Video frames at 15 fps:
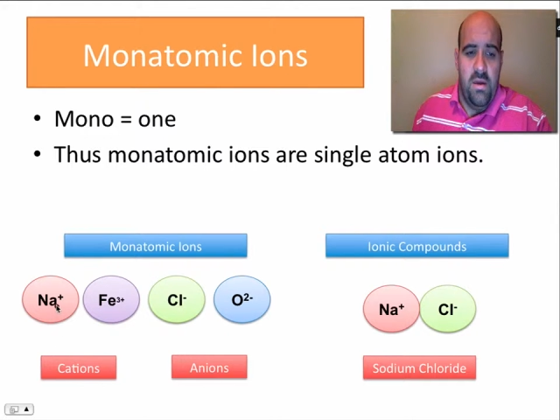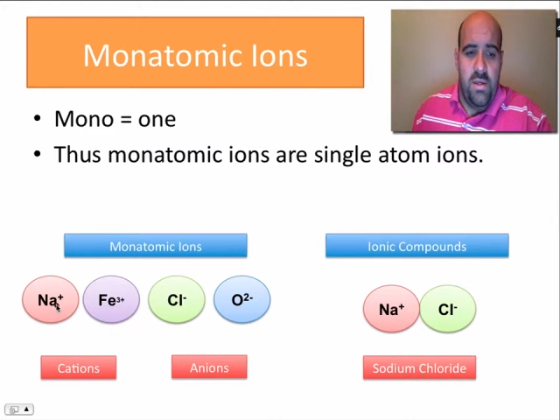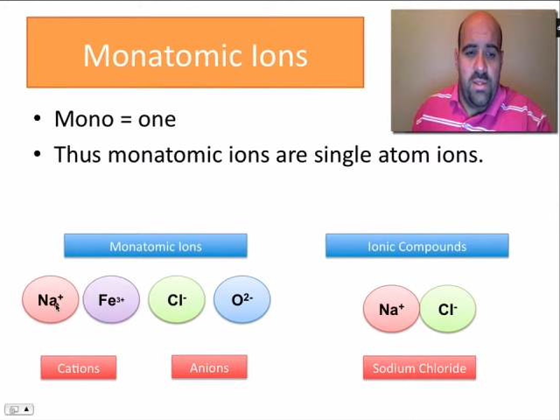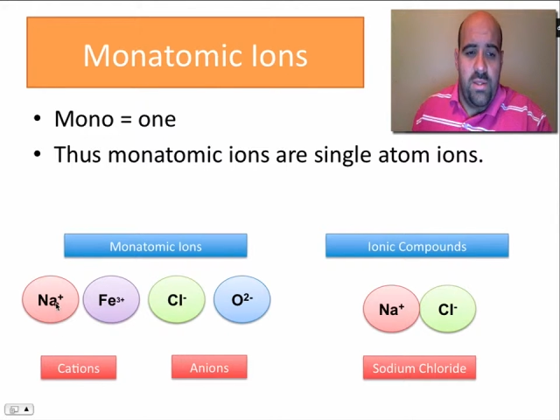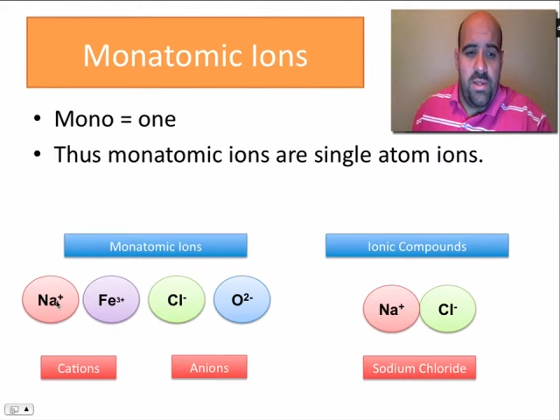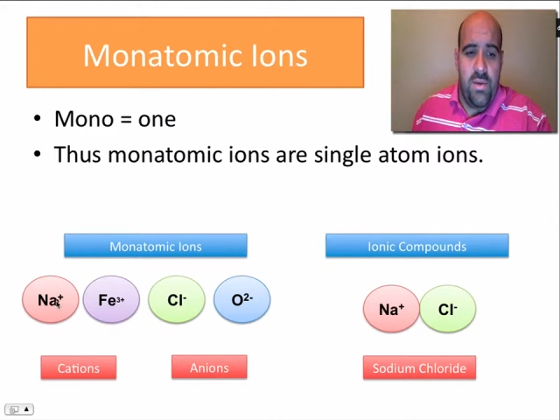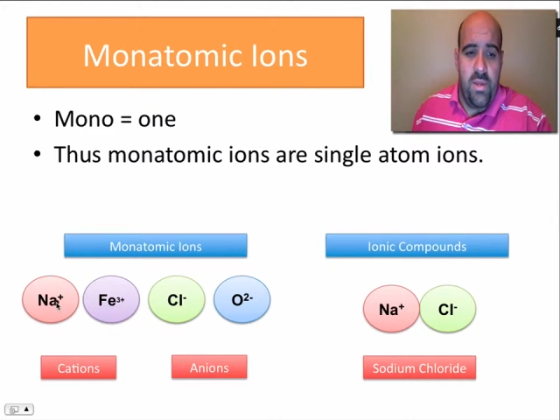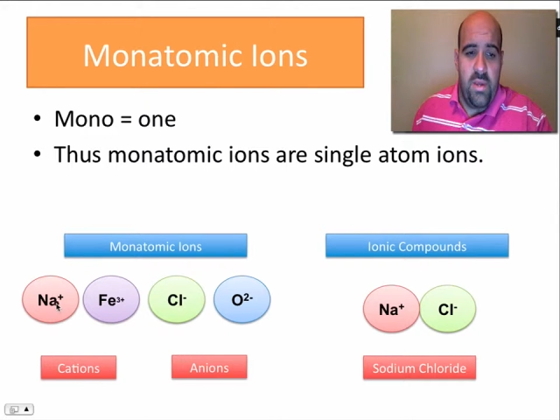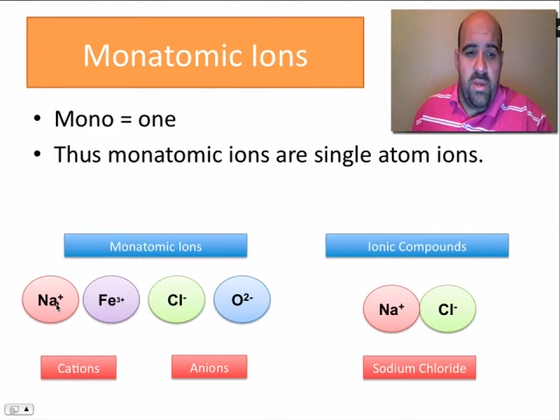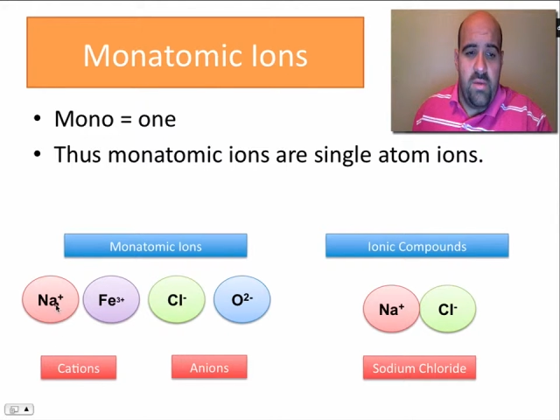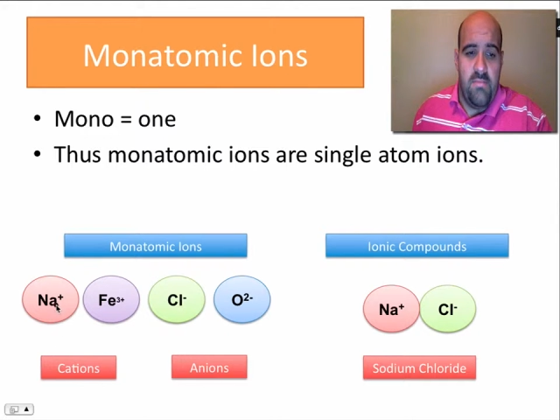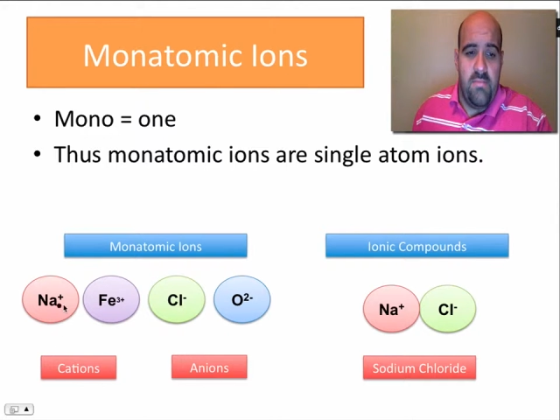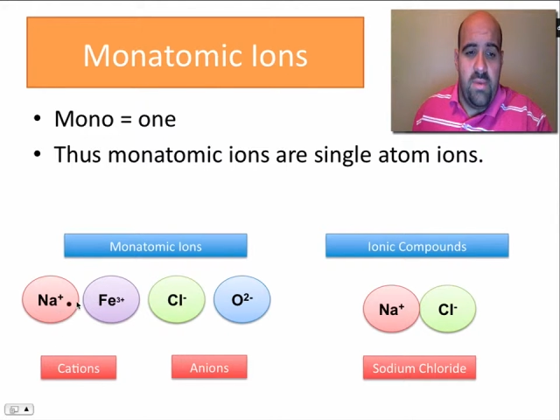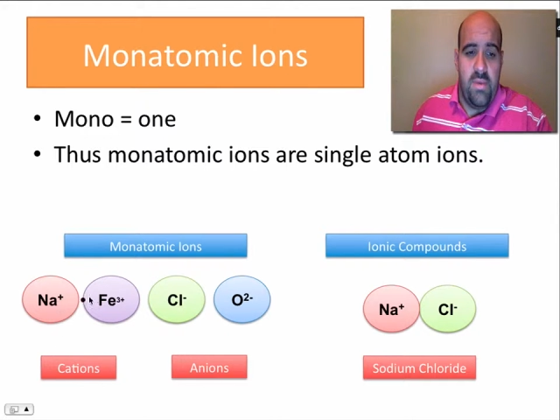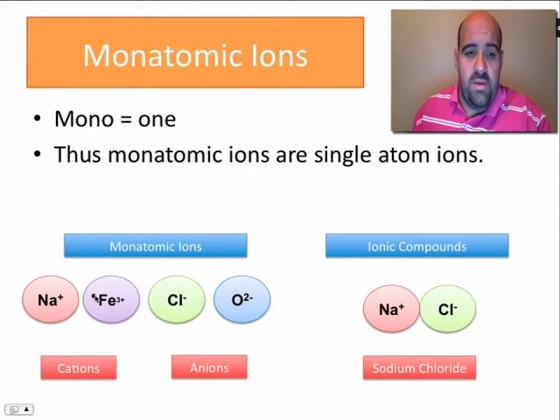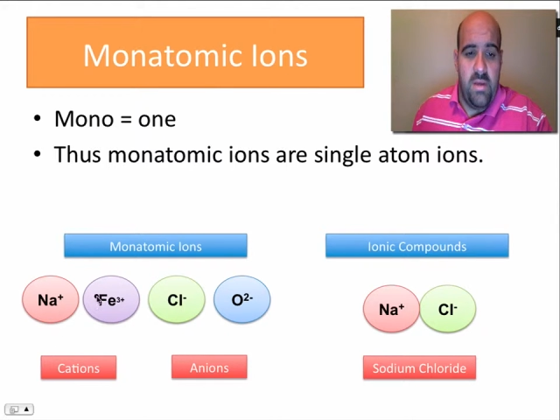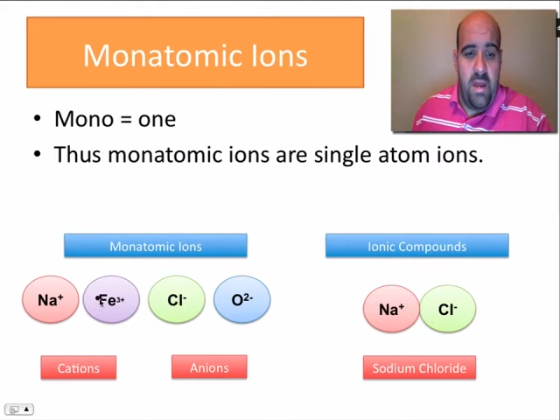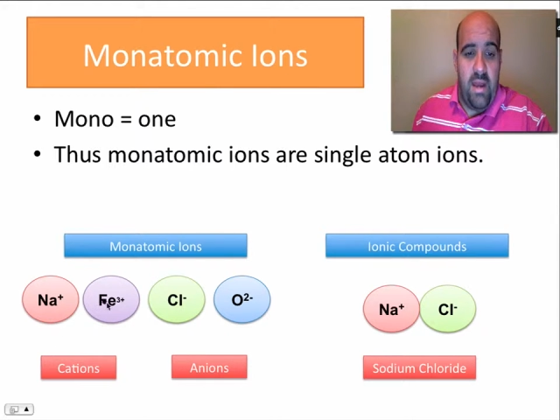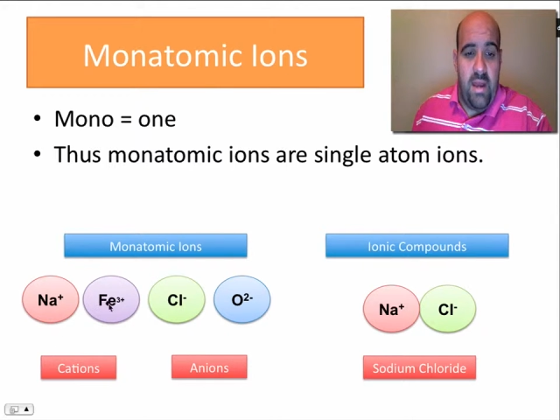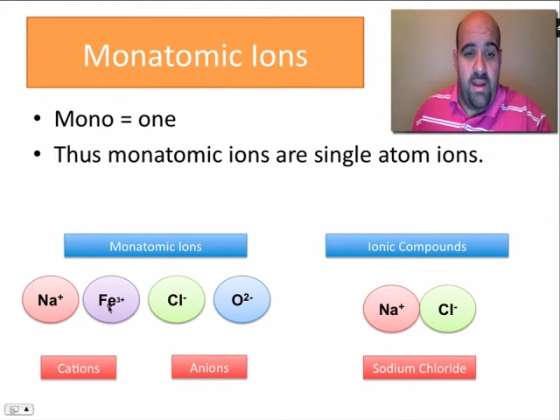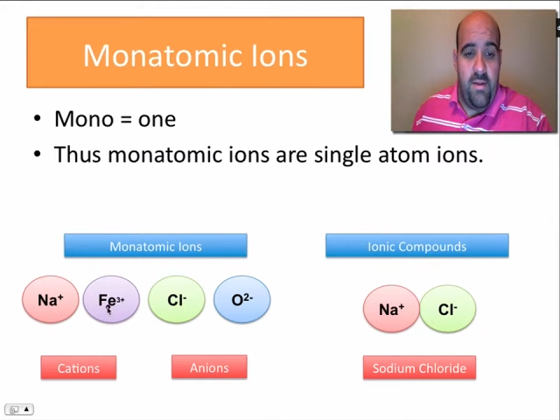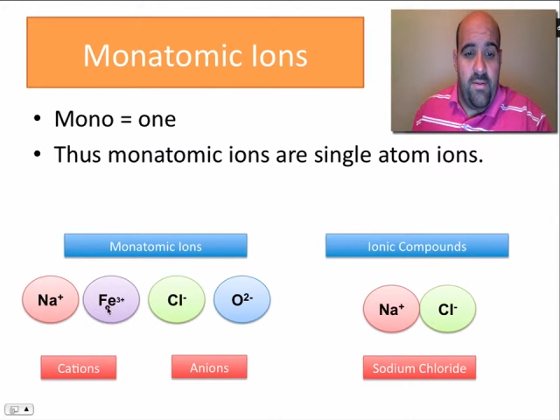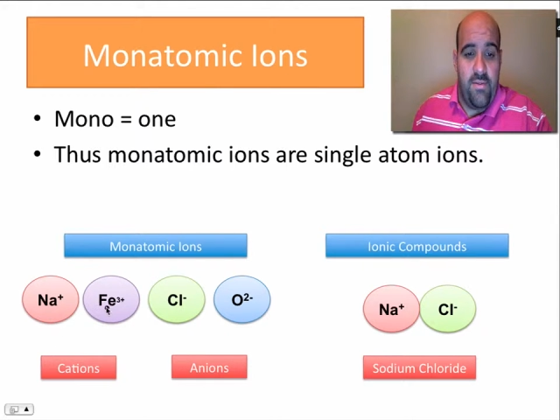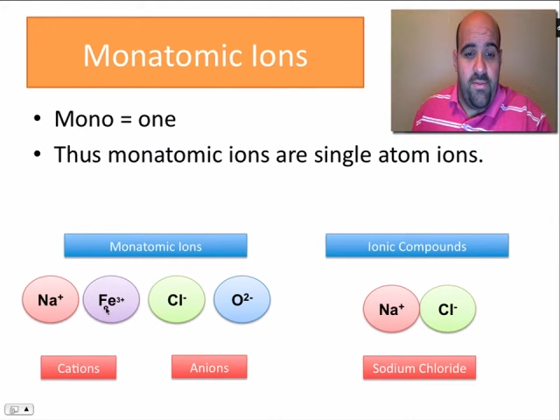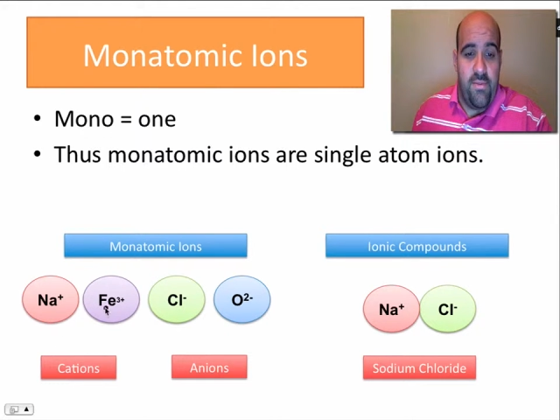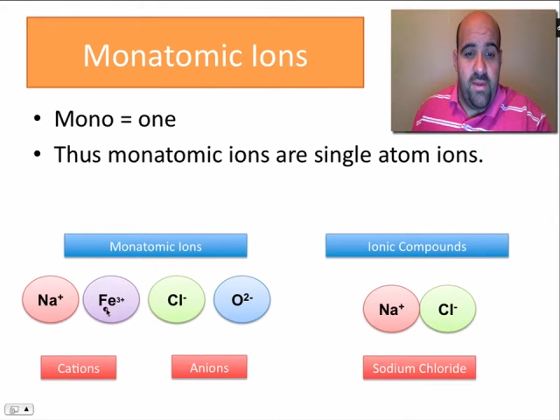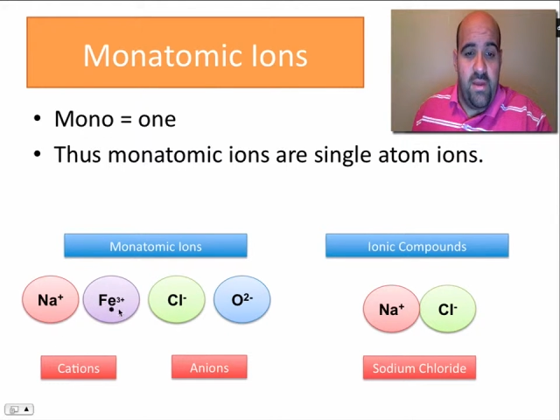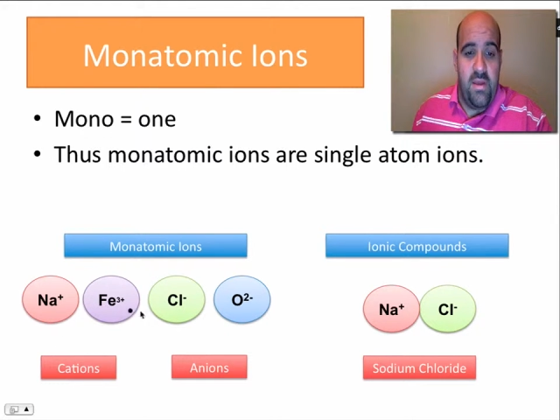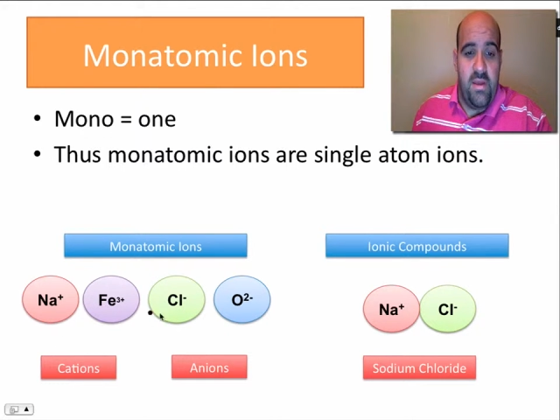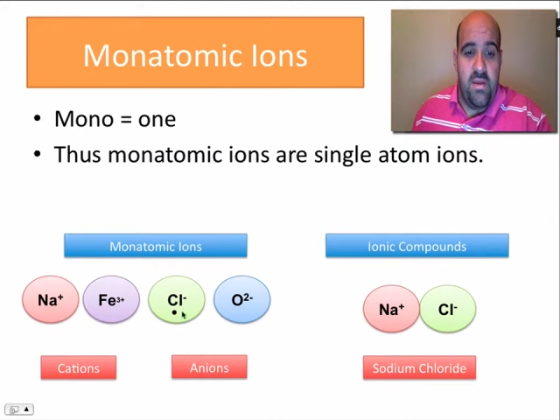Sodium, iron
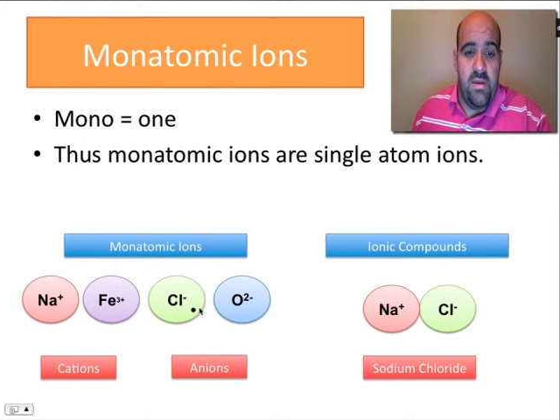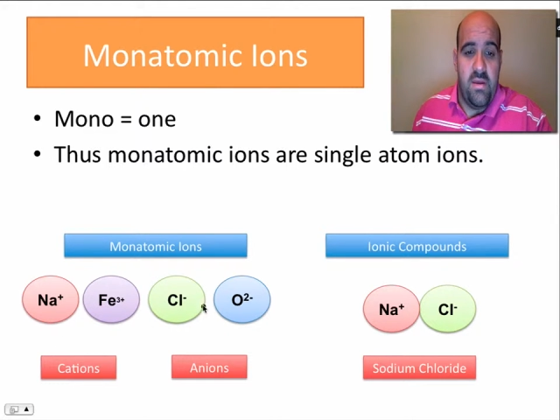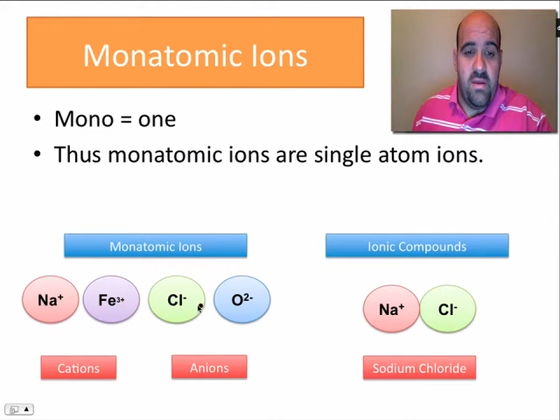3,